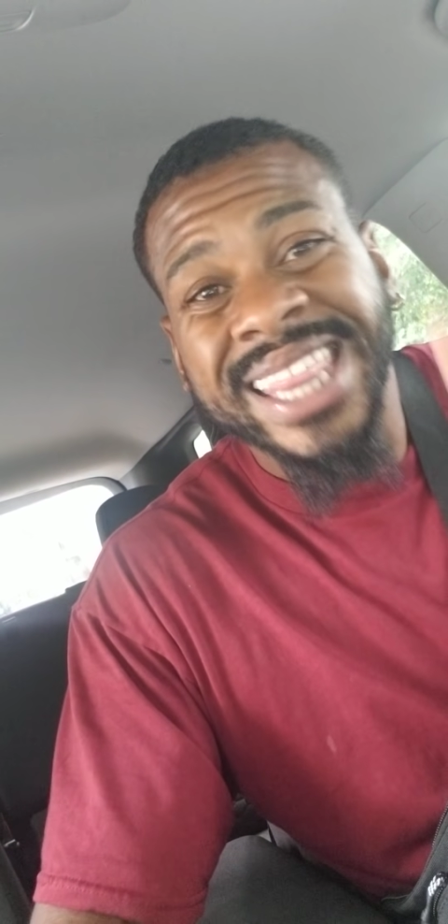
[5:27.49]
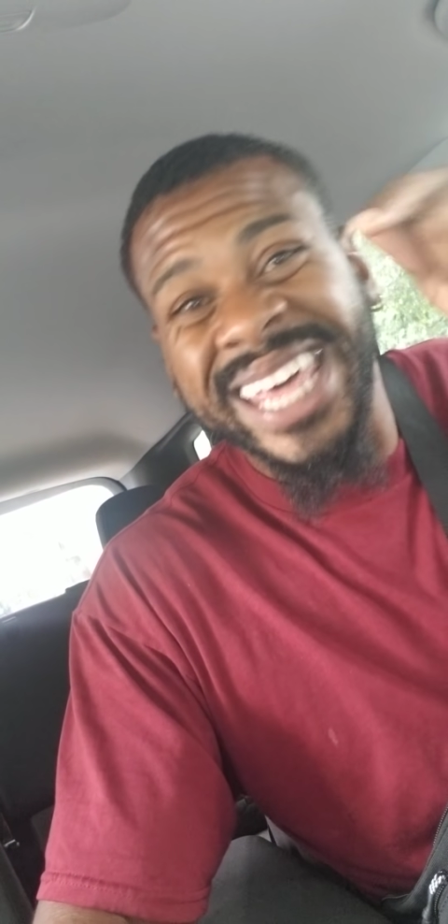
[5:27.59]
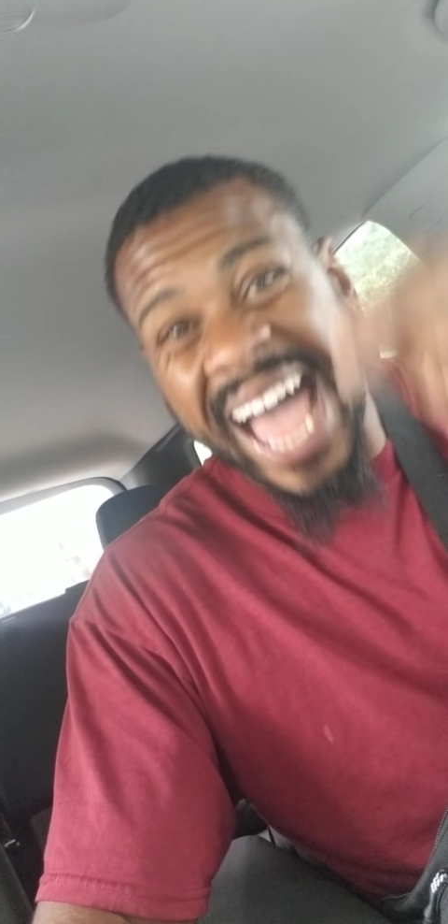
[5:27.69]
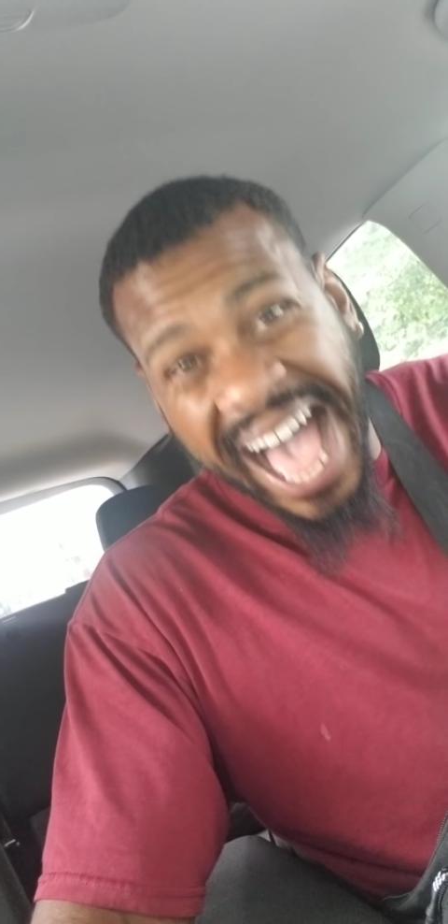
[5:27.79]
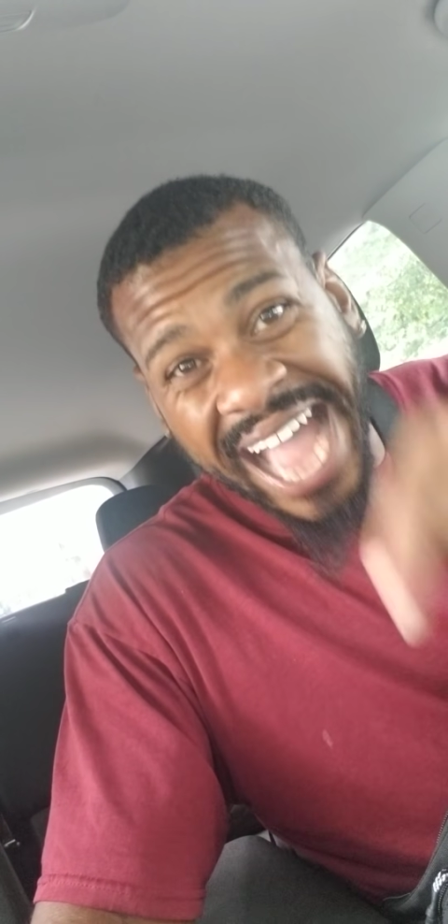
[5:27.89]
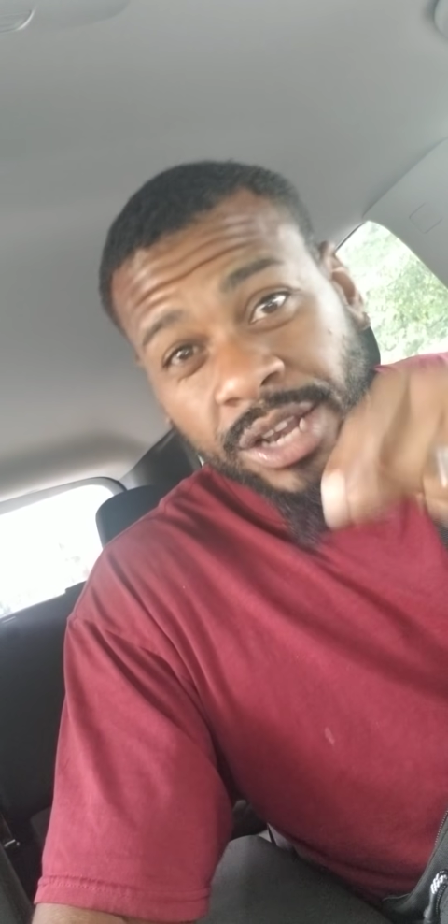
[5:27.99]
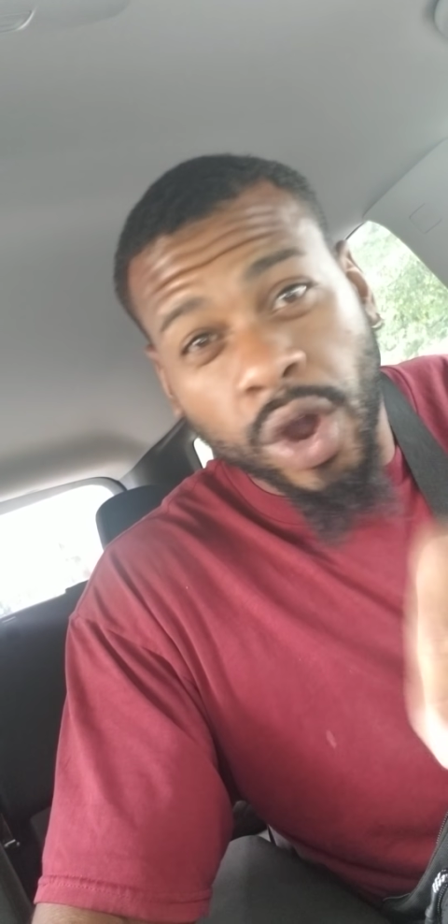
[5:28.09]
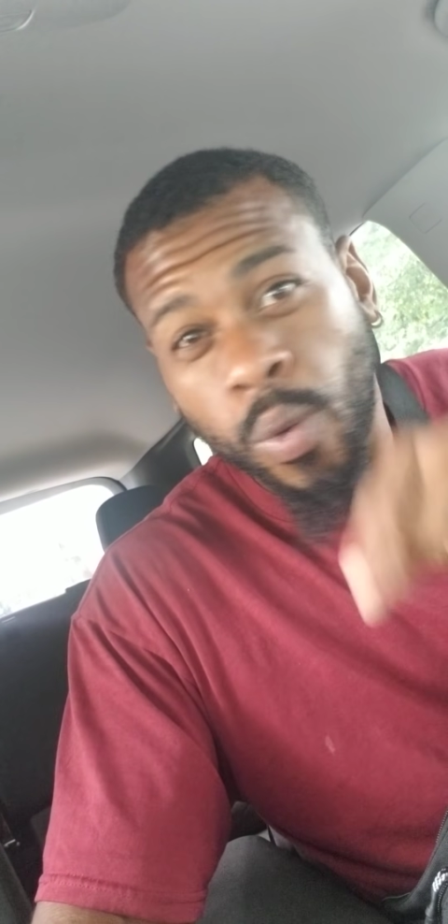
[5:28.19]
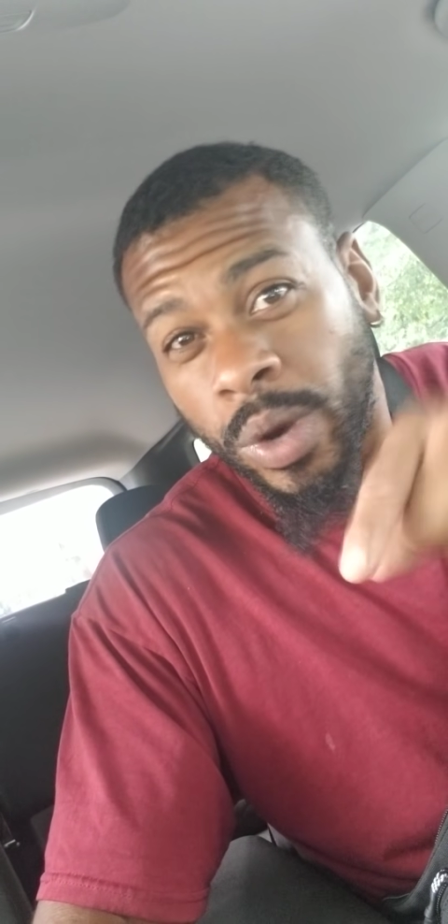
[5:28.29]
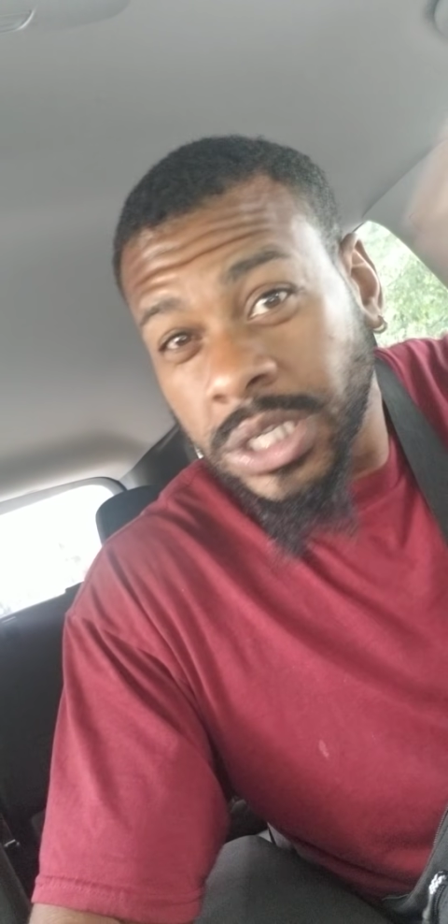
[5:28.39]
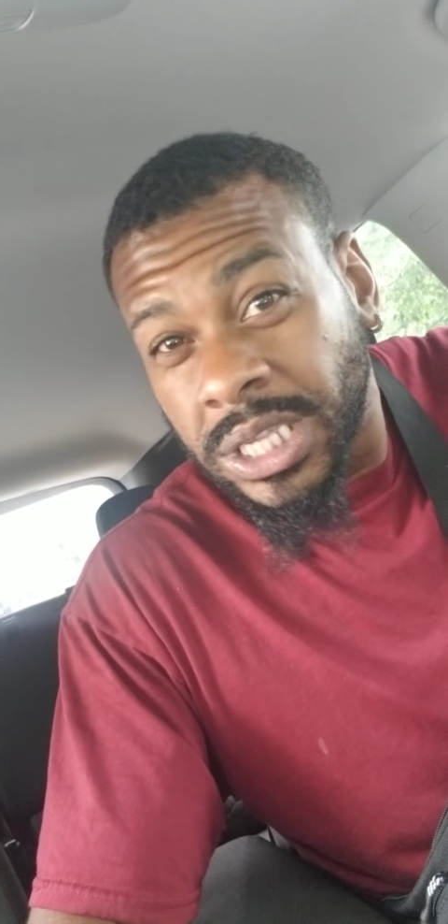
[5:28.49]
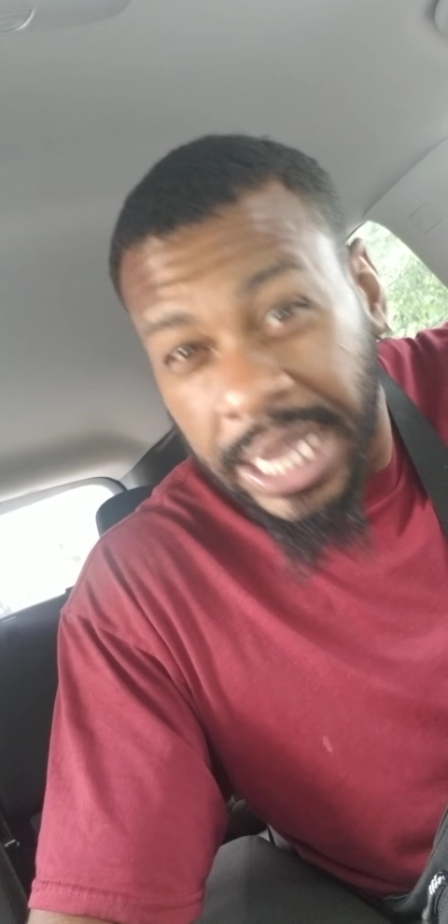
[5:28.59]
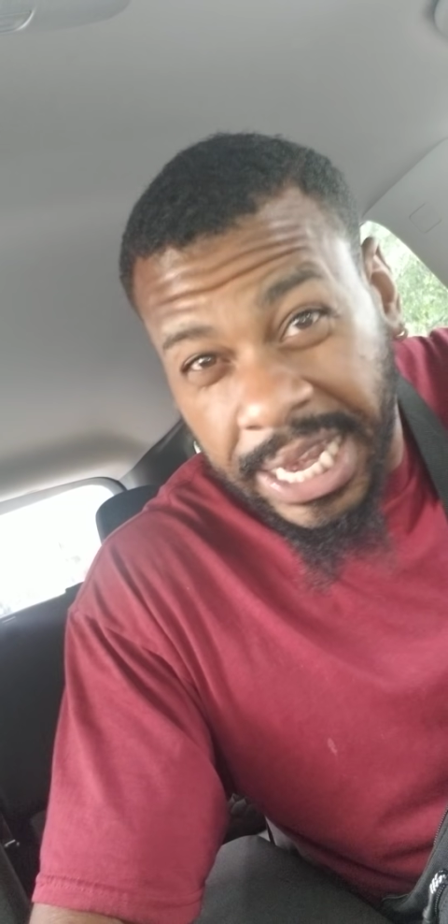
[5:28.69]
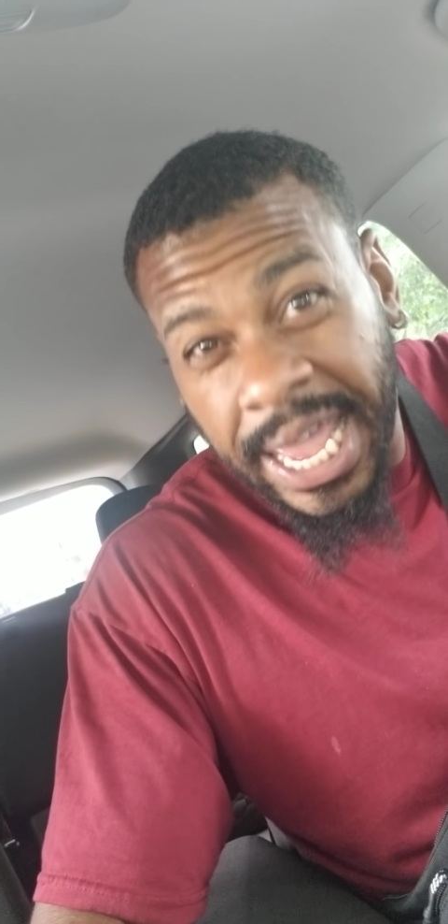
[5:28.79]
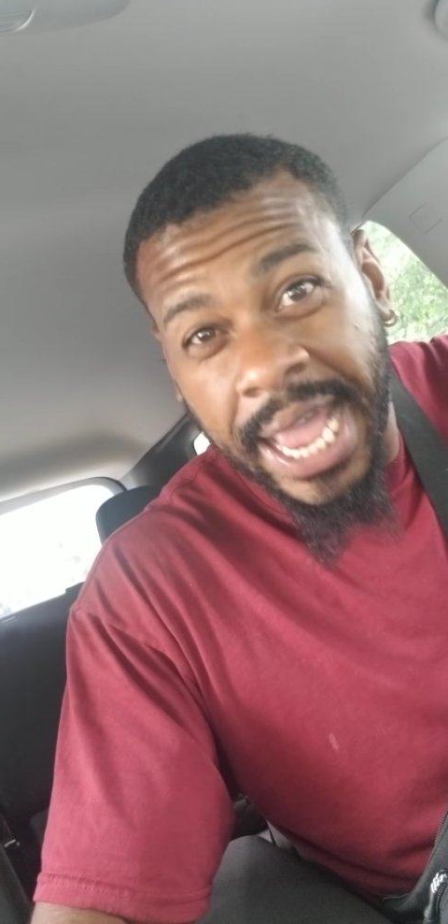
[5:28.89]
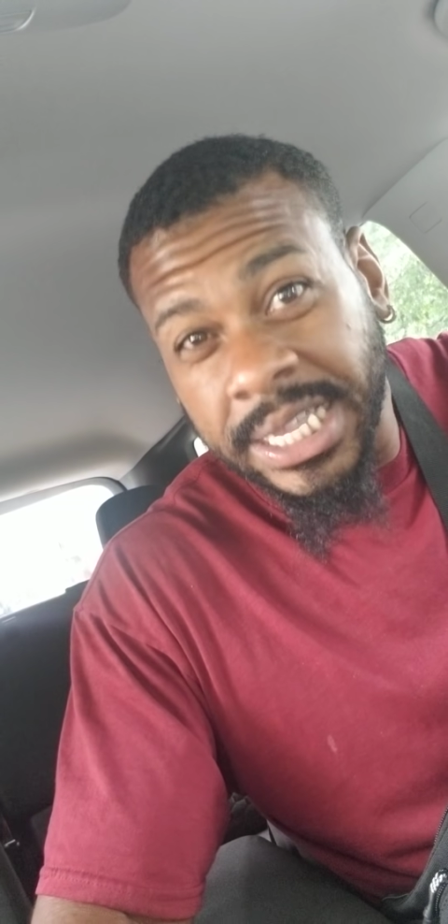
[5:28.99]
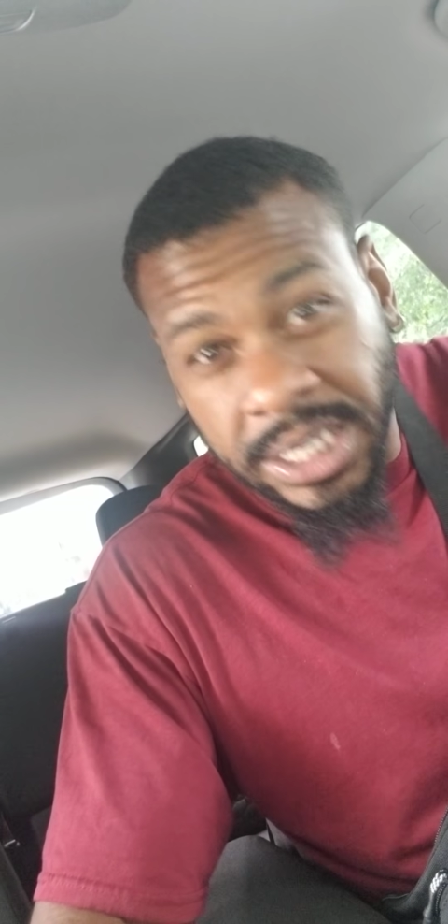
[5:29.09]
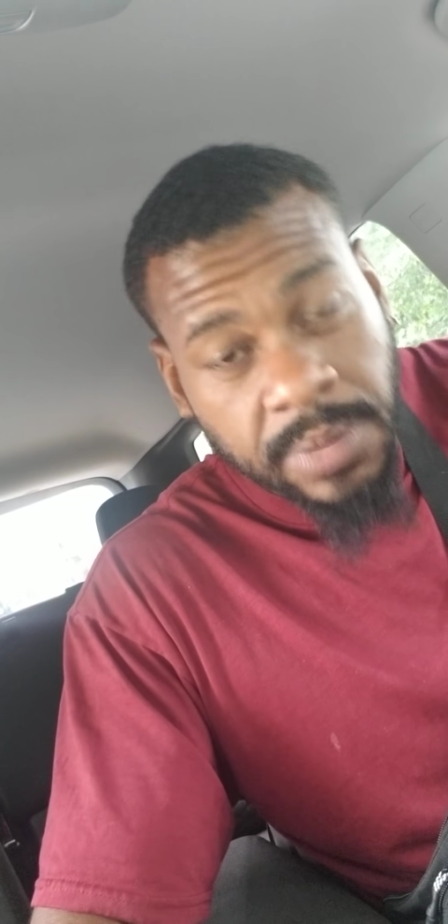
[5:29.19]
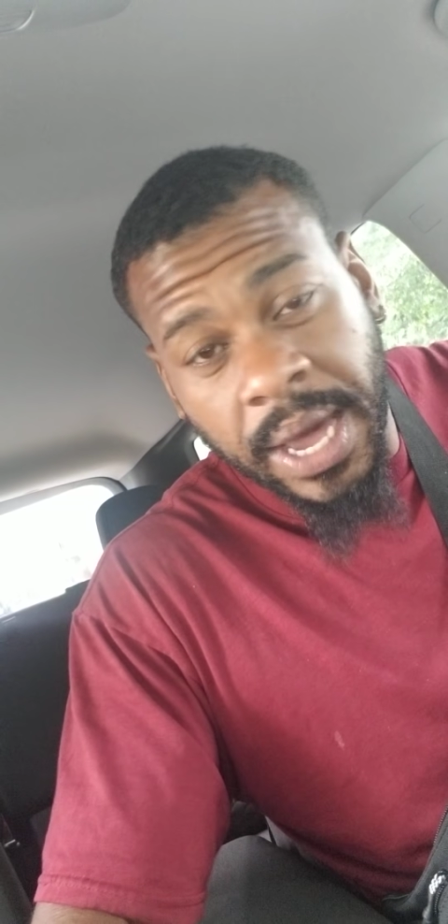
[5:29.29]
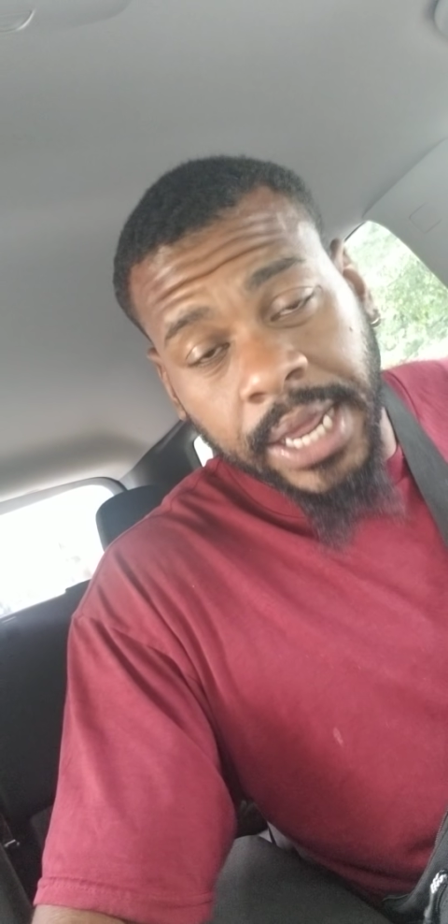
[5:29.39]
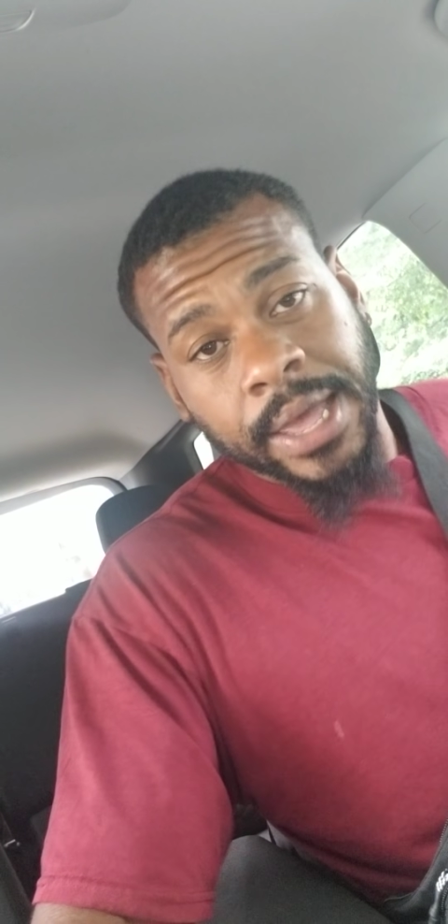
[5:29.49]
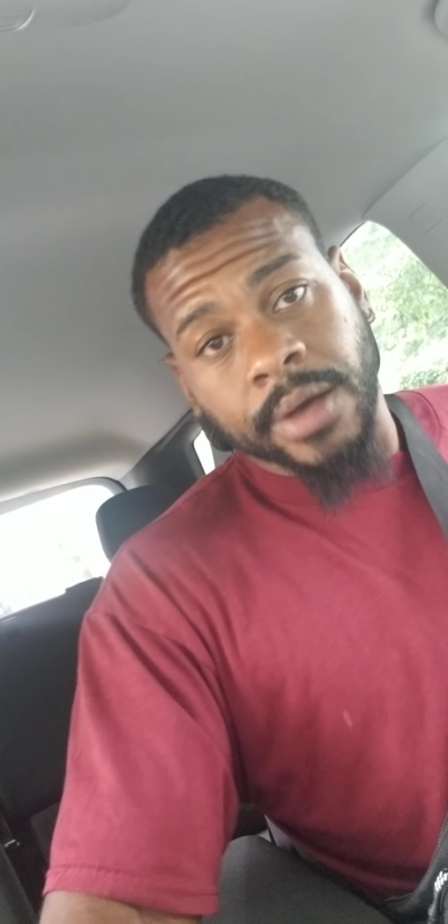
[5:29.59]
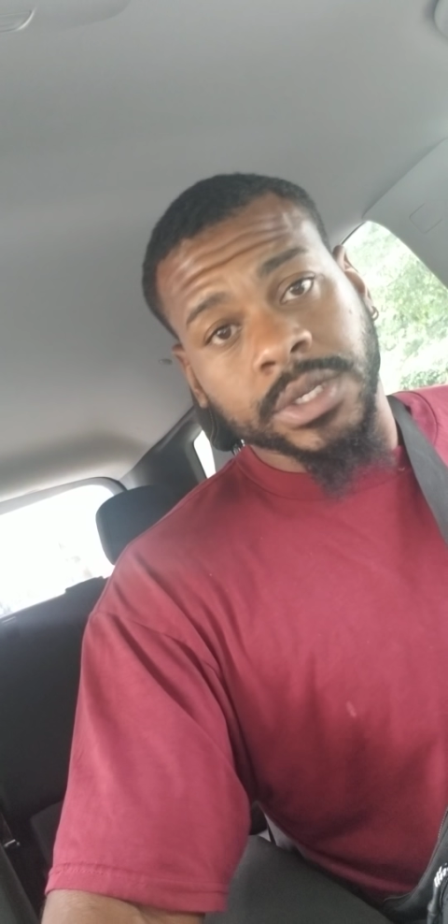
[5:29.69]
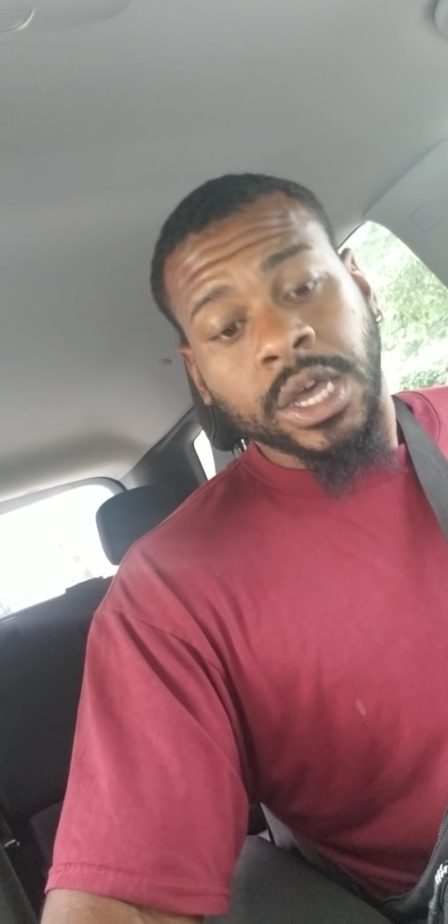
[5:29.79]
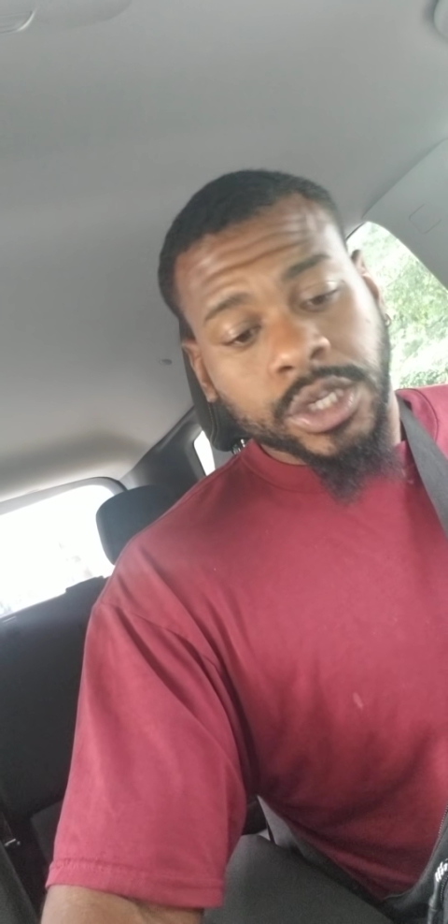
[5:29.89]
that I don't want getting in the hands of somebody else.